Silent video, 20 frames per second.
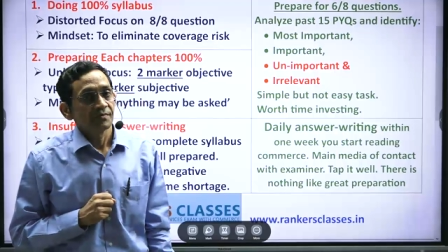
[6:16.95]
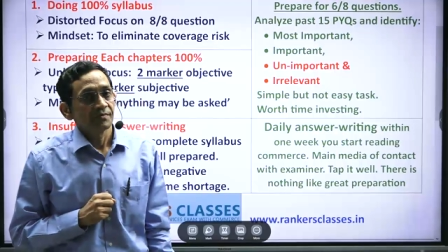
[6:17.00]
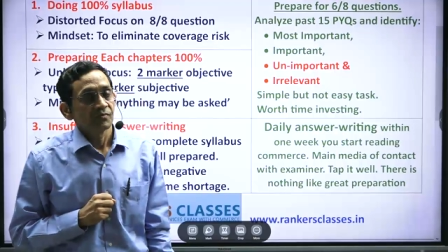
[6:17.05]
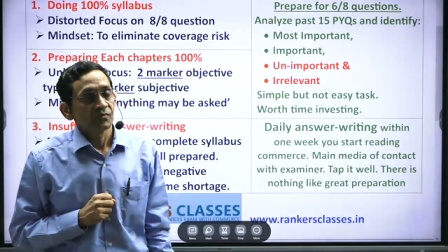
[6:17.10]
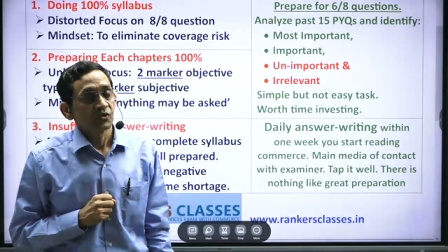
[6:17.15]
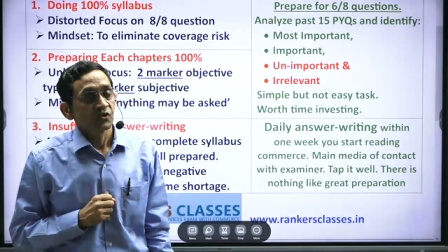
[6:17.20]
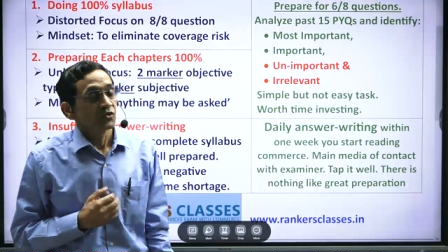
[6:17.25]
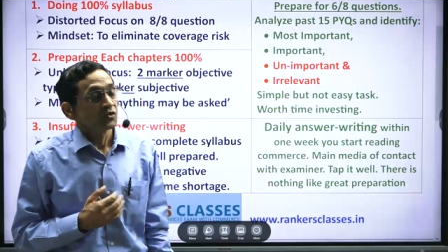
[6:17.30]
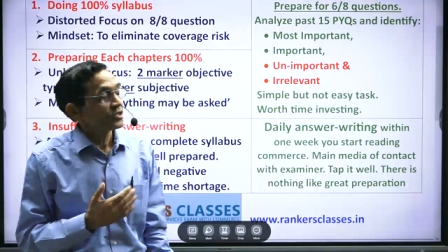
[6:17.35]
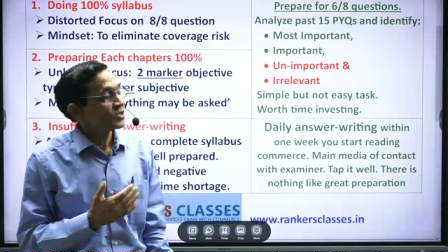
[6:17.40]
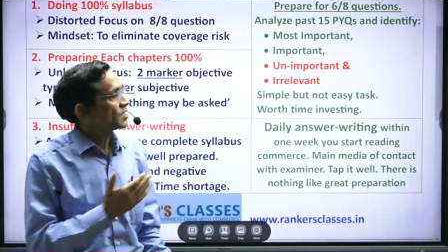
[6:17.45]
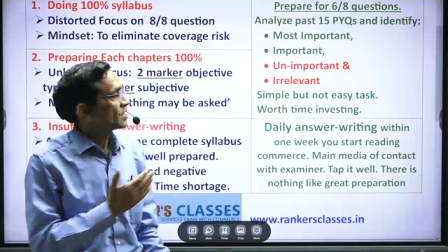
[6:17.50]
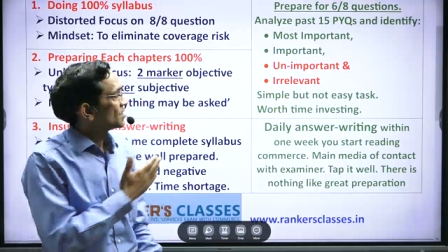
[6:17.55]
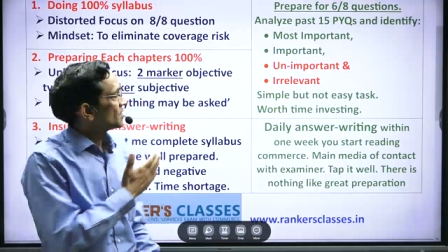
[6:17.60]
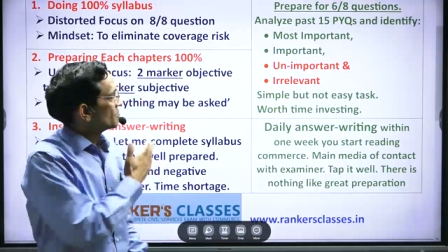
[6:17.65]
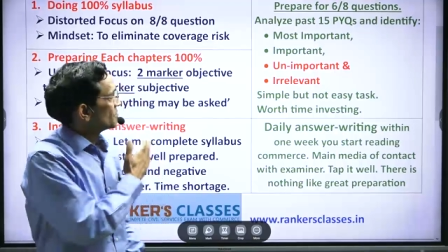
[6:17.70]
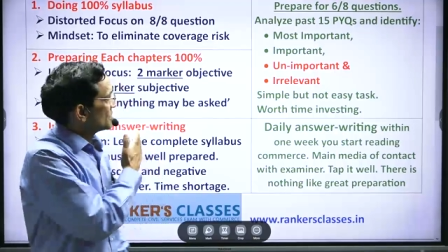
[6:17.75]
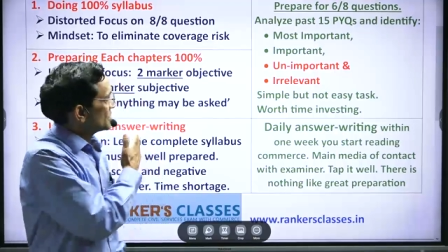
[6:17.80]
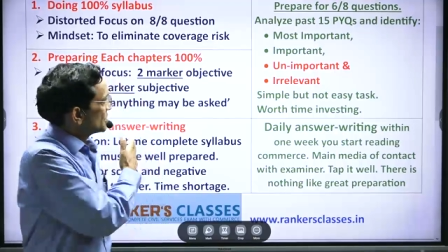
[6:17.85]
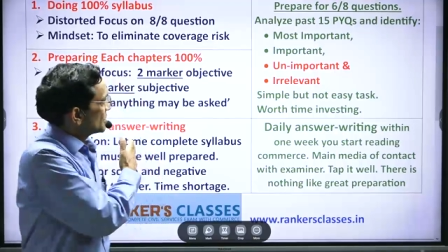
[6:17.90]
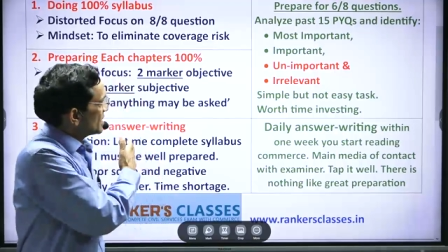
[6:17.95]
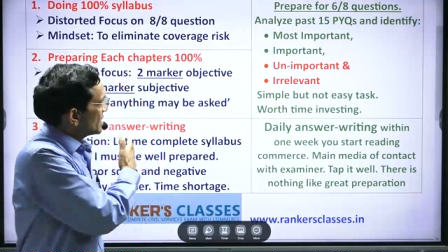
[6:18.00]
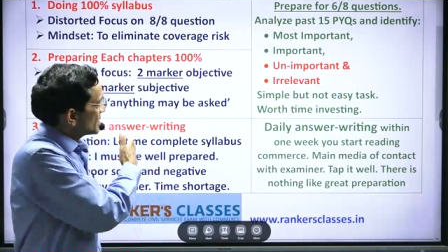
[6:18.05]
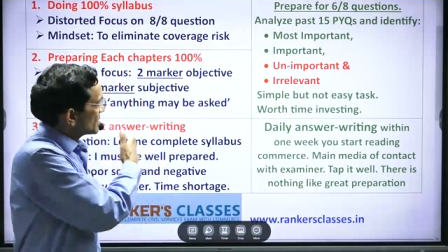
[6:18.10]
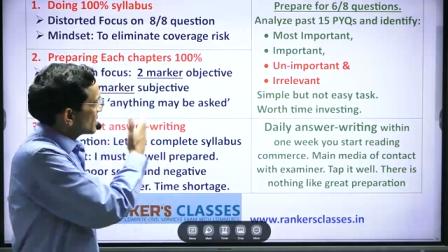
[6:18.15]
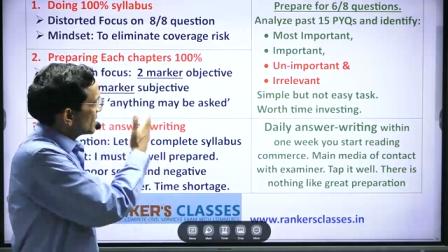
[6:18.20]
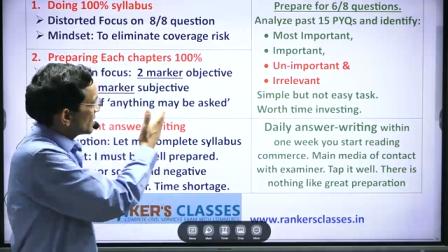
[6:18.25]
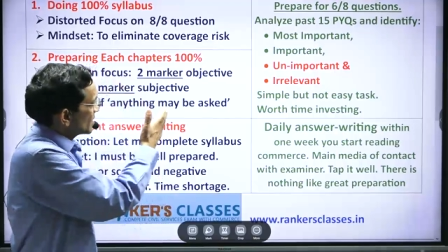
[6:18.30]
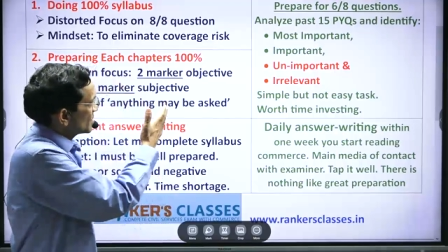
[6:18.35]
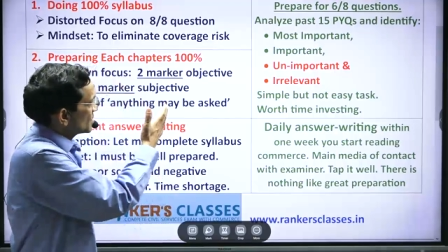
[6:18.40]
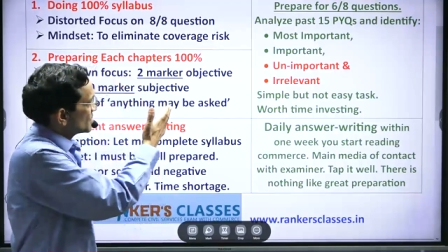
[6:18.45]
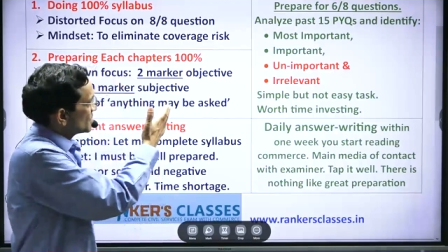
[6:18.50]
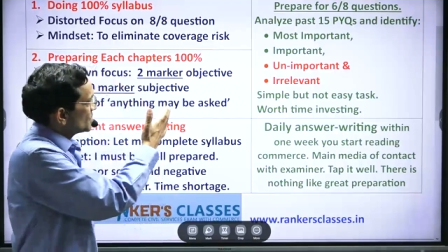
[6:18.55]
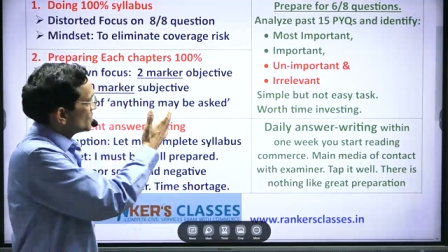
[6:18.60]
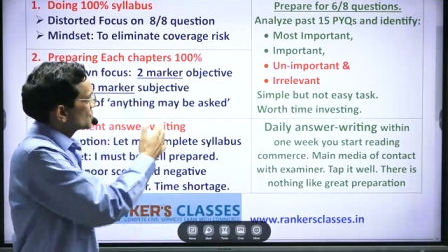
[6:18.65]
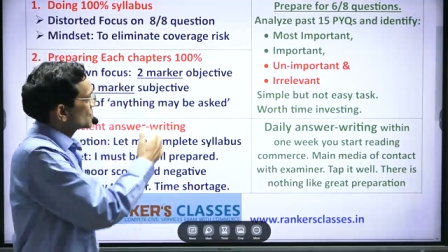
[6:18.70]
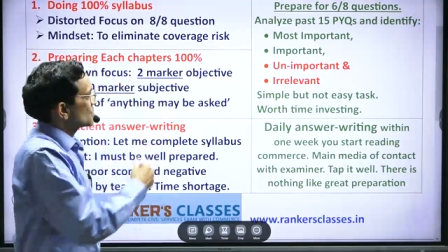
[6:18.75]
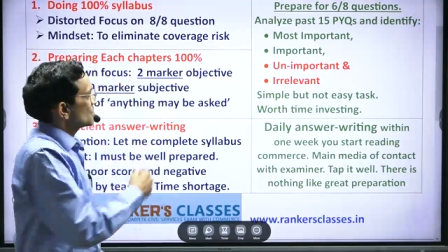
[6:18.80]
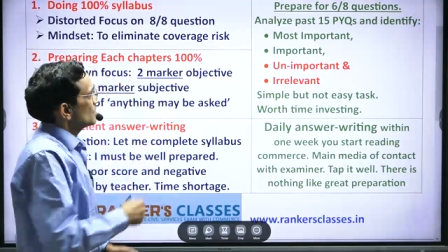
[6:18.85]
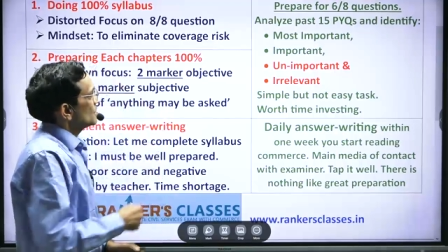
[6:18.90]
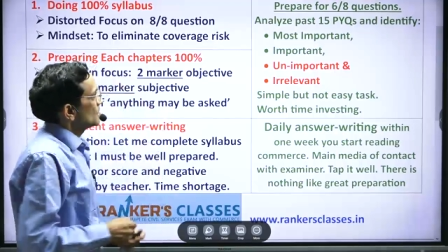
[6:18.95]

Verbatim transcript: So these are the mistakes and this is